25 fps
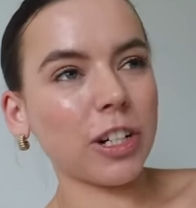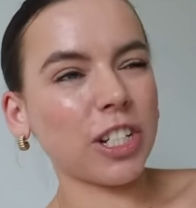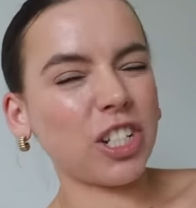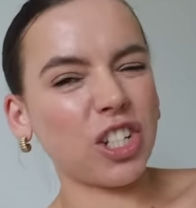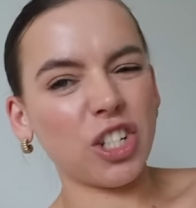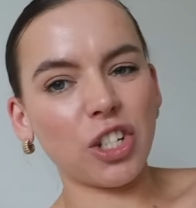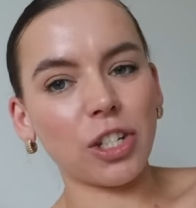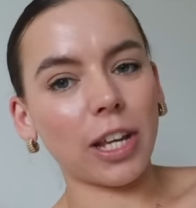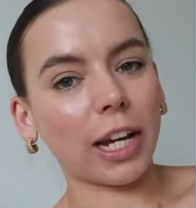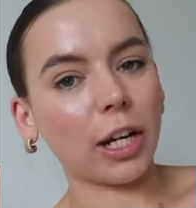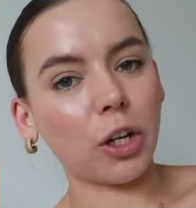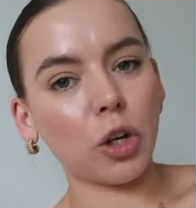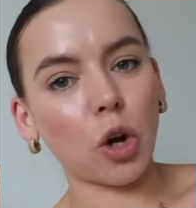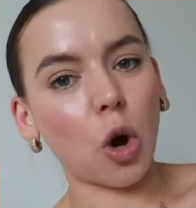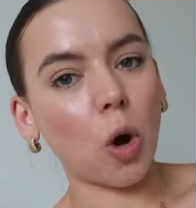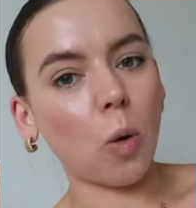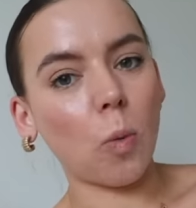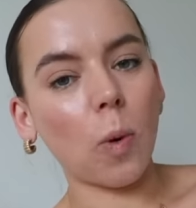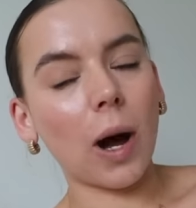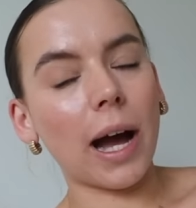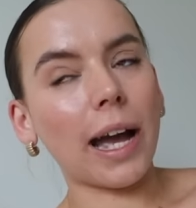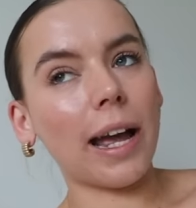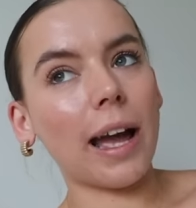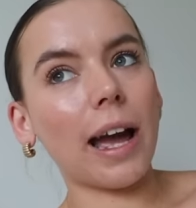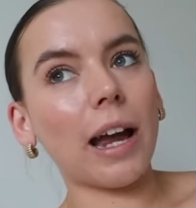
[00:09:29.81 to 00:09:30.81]
It's just like not
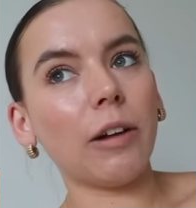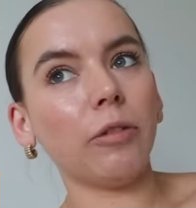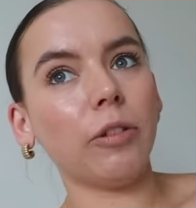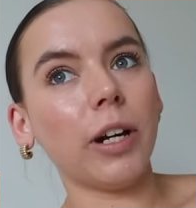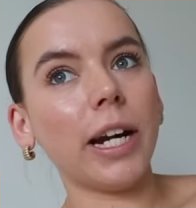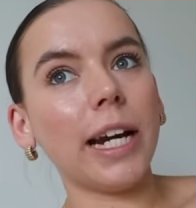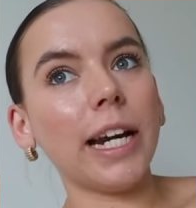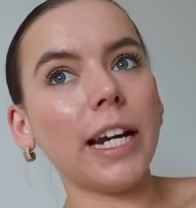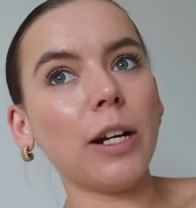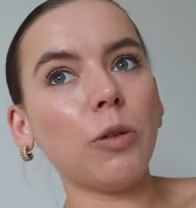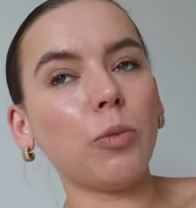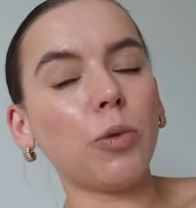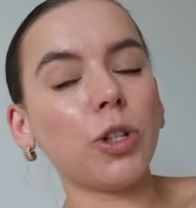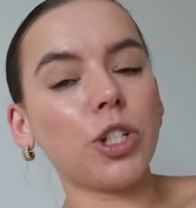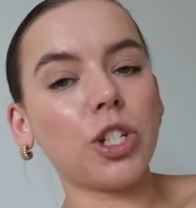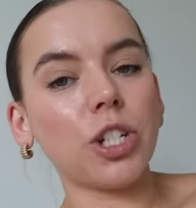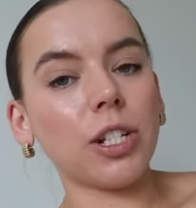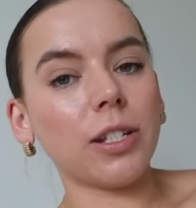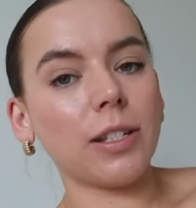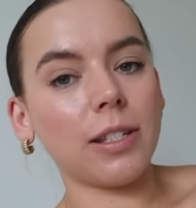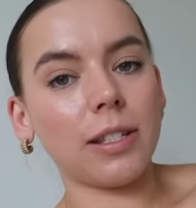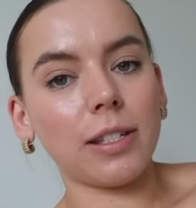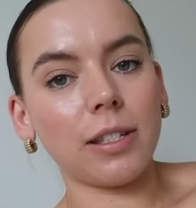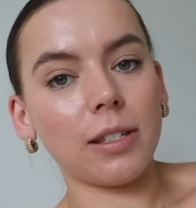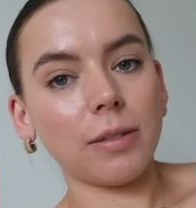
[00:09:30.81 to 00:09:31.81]
why I read, which
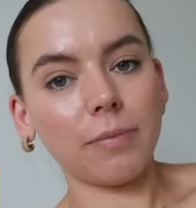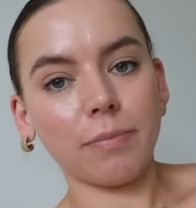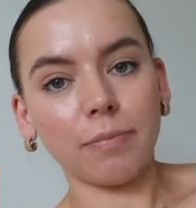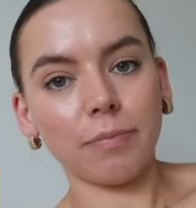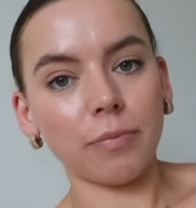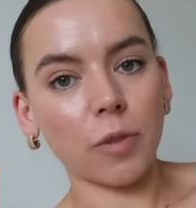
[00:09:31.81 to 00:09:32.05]
is